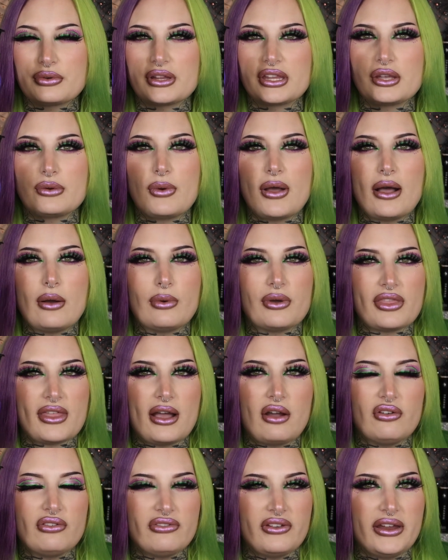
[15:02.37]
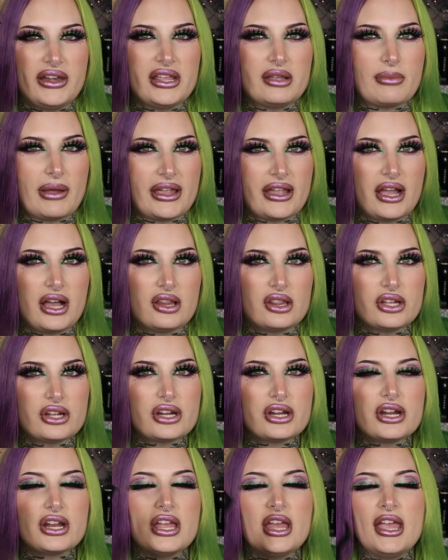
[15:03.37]
really well without fading my
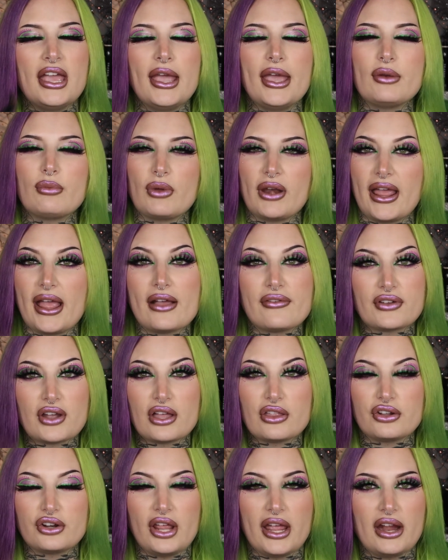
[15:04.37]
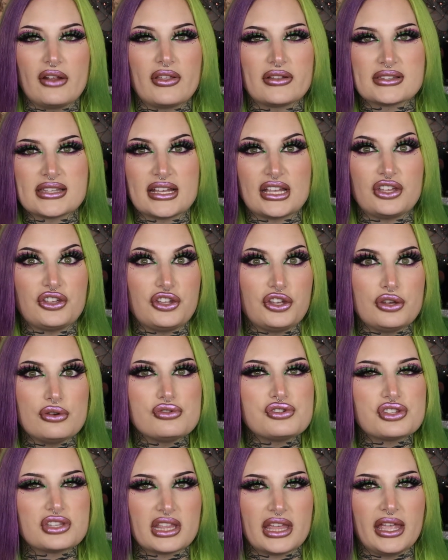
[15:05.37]
color. And when I have colored hair, that's like a
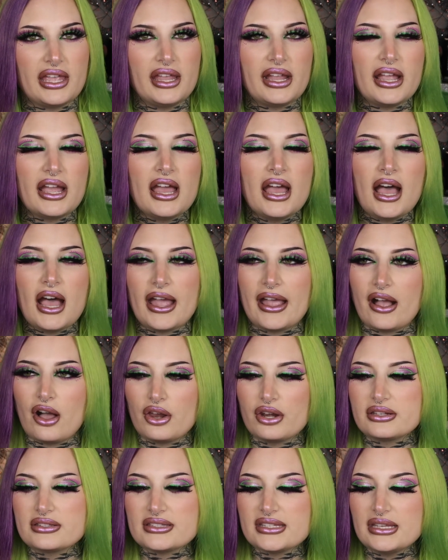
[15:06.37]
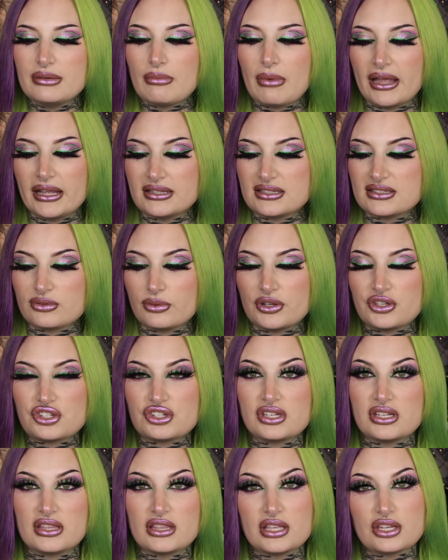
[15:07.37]
huge thing. I honestly might switch
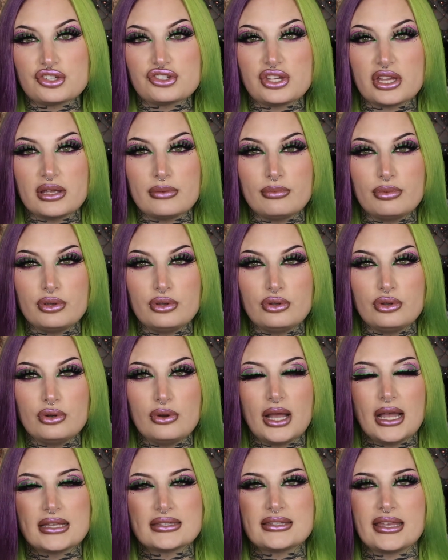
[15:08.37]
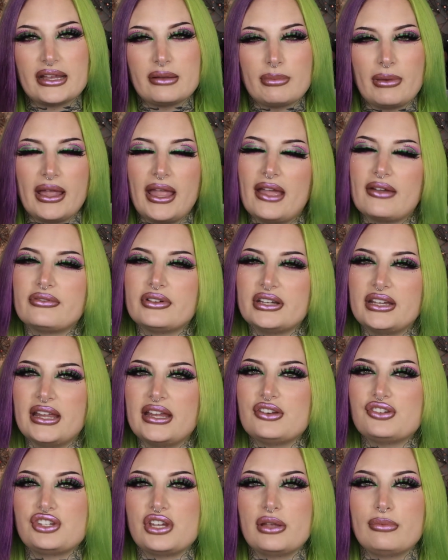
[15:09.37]
to this shampoo as like my
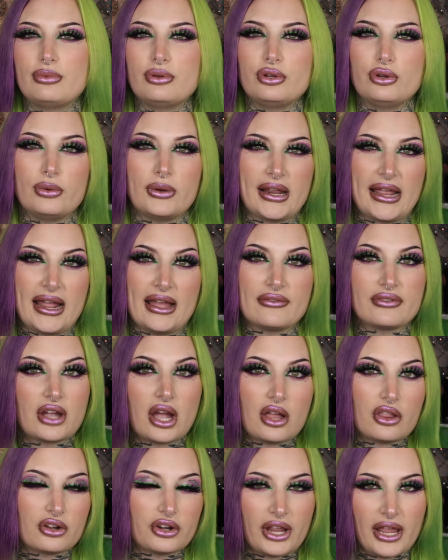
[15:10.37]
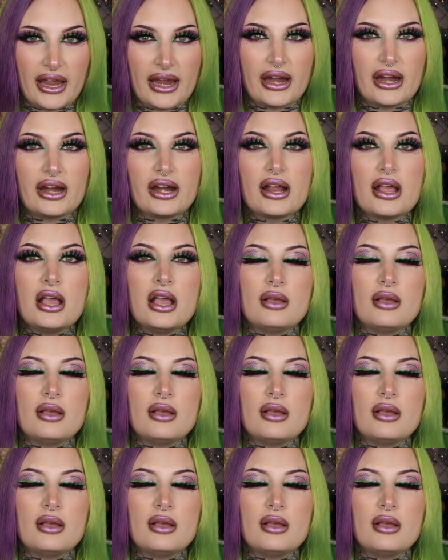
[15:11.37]
everyday shampoo when I have colored hair,